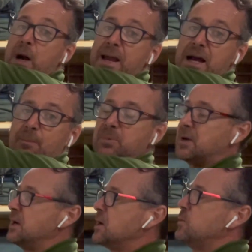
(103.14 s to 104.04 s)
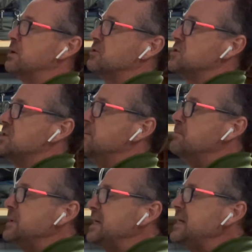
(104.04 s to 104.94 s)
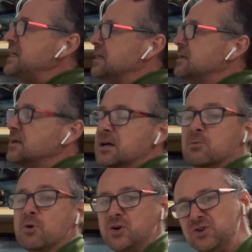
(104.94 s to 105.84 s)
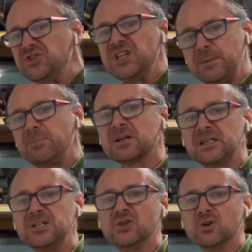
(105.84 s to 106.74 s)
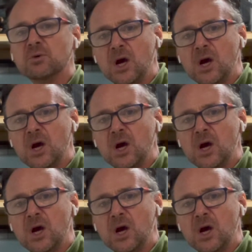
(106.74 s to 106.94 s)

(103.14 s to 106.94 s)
up. Whereas the median, what you typically do,